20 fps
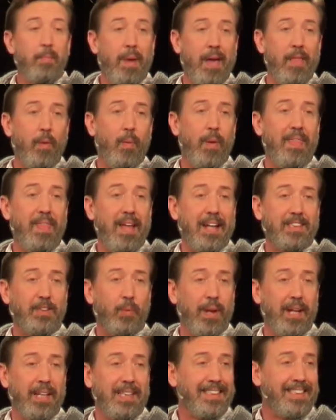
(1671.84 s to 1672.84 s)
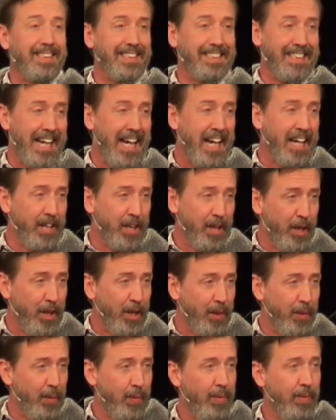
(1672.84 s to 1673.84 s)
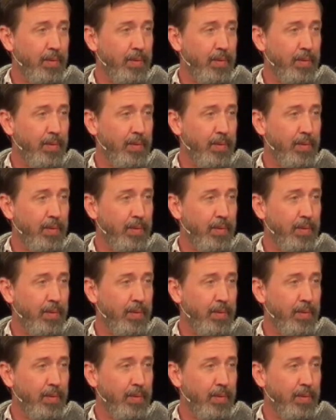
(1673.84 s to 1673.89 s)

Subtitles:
By the way, that's what it's designed to do.